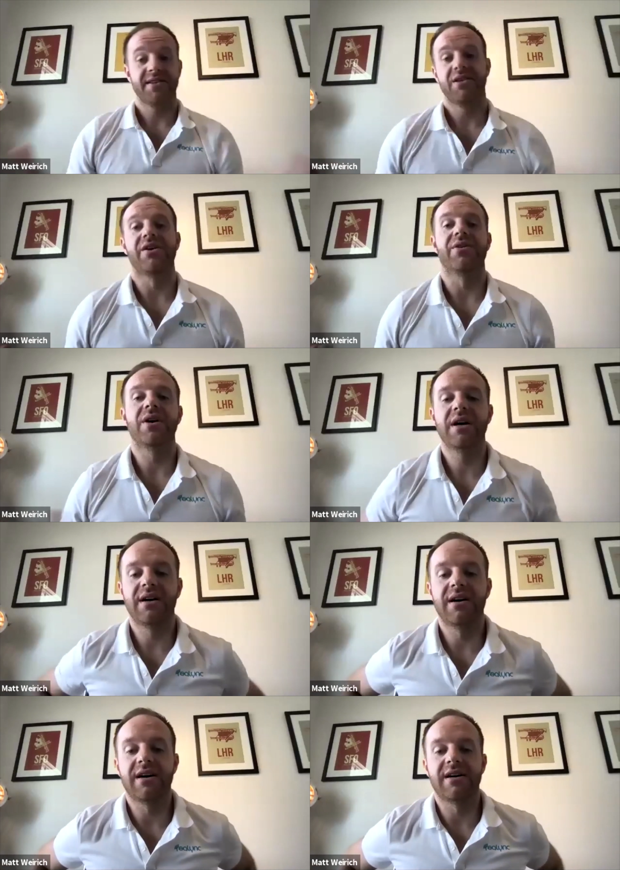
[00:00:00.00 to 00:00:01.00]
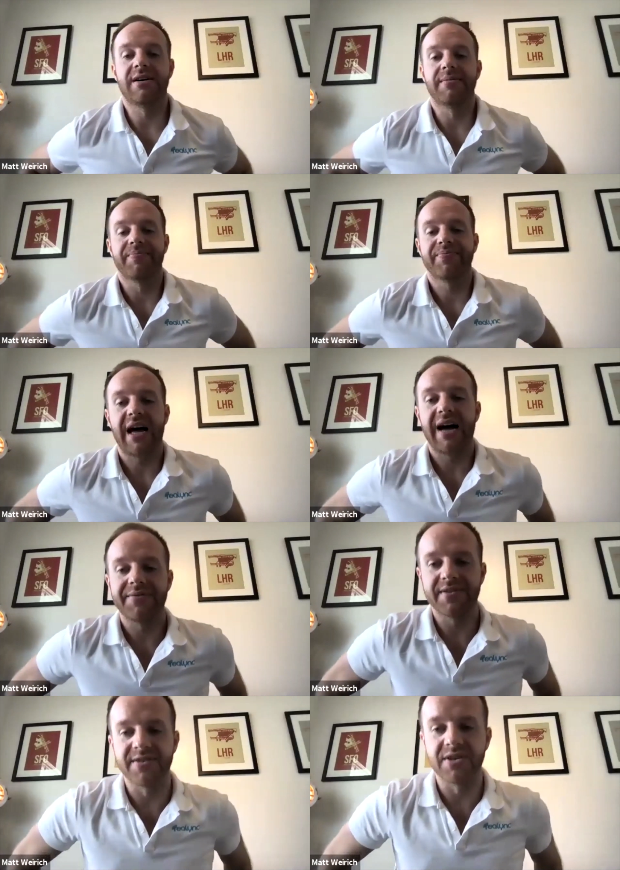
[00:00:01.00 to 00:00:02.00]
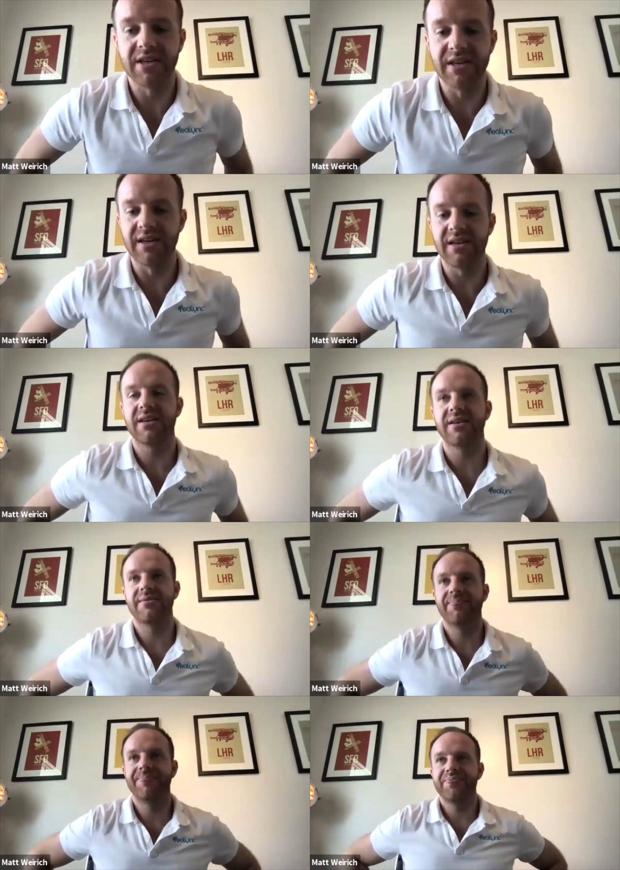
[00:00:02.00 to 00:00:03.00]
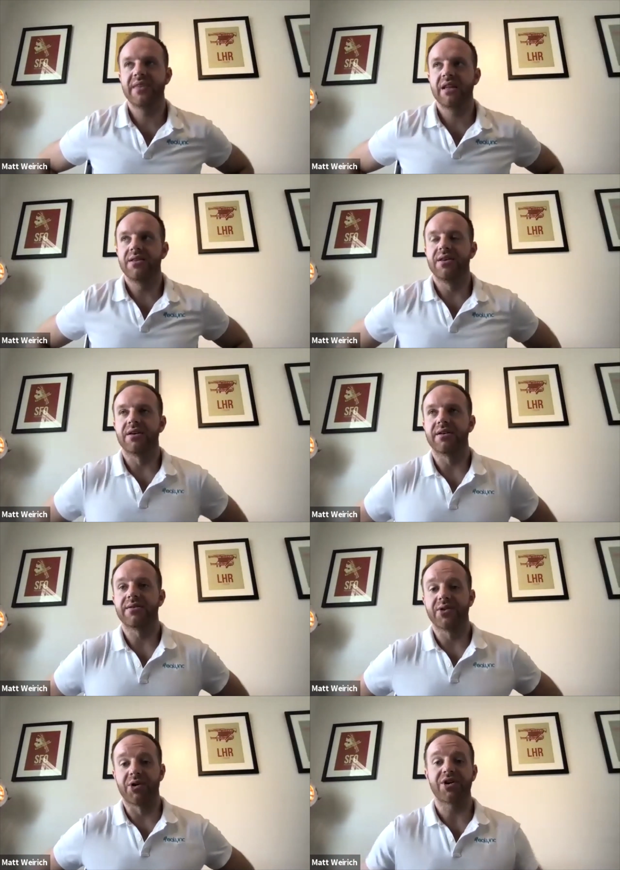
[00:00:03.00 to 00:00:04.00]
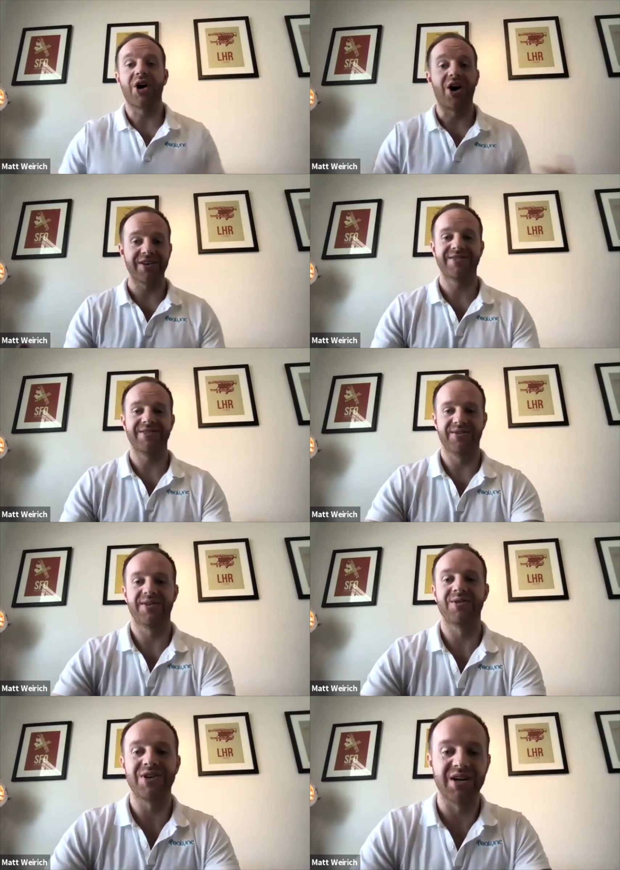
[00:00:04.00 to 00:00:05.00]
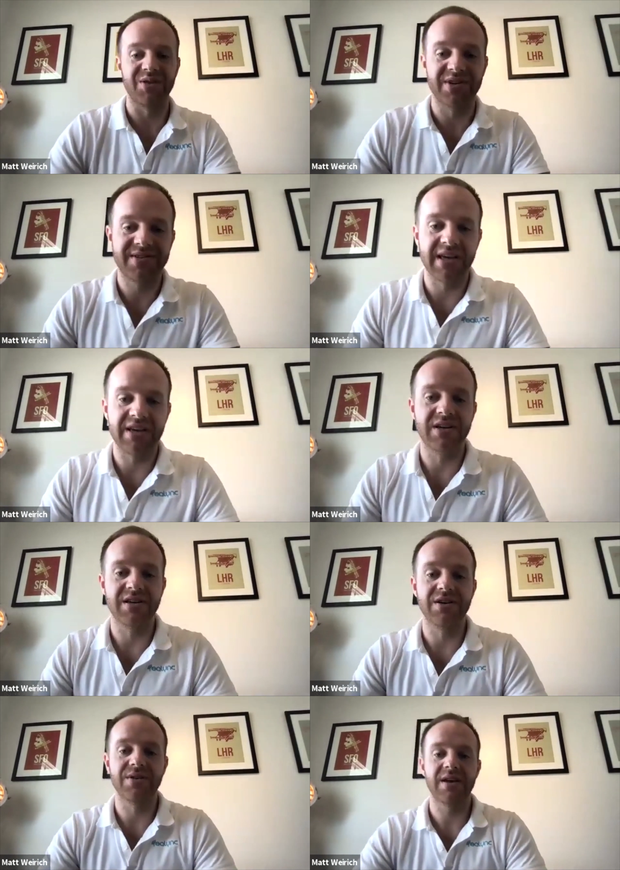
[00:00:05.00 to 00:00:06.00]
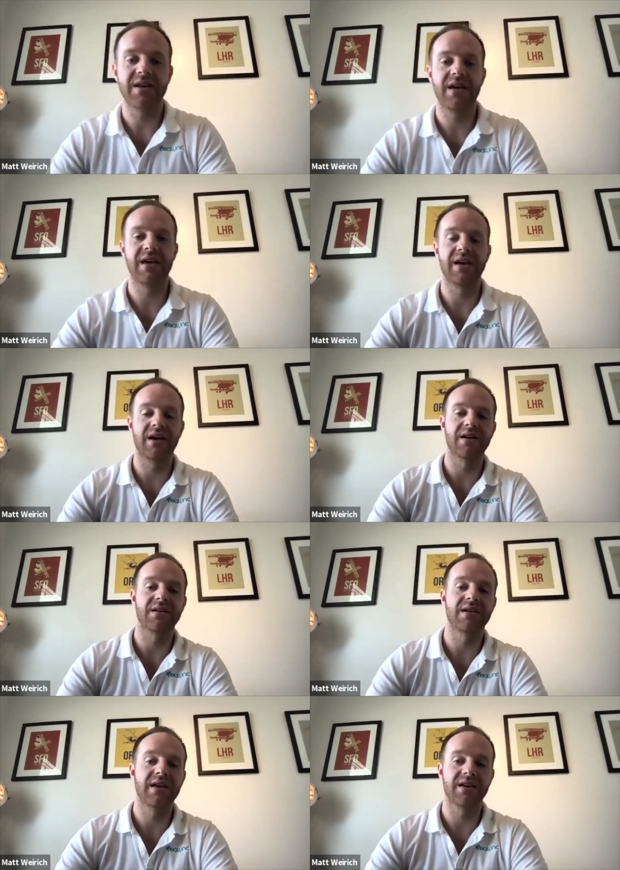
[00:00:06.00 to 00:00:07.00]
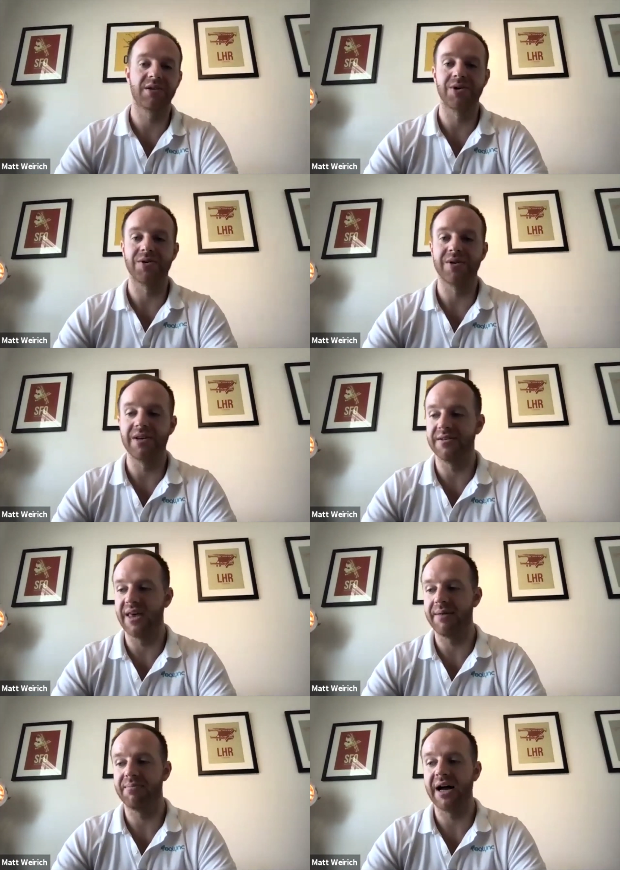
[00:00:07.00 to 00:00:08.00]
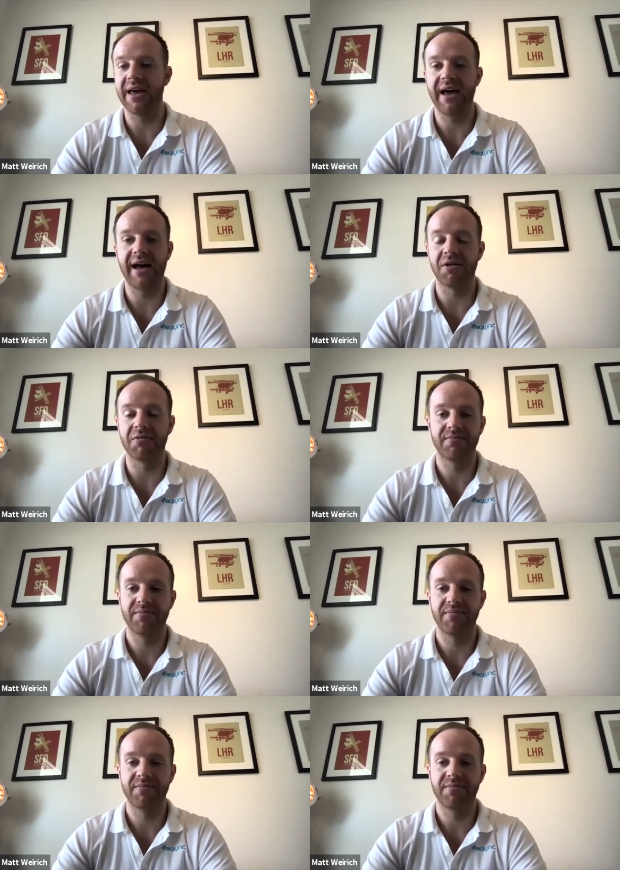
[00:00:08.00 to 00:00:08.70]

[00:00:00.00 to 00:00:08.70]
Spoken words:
no. Obviously, there are costs associated with staging a unit, and in communities that might have